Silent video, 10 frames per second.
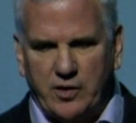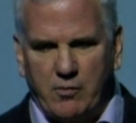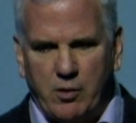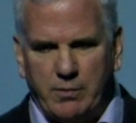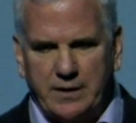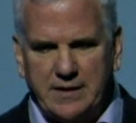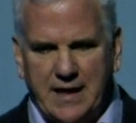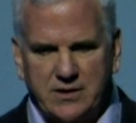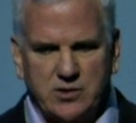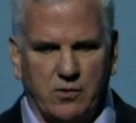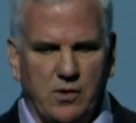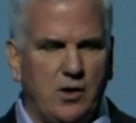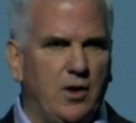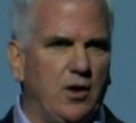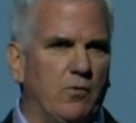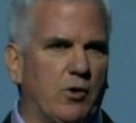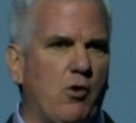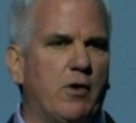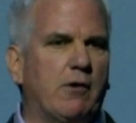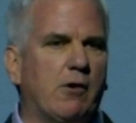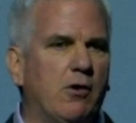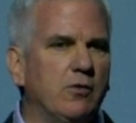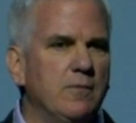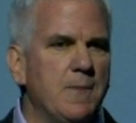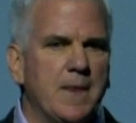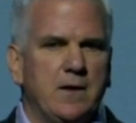Talk more about that. So we're growing our own.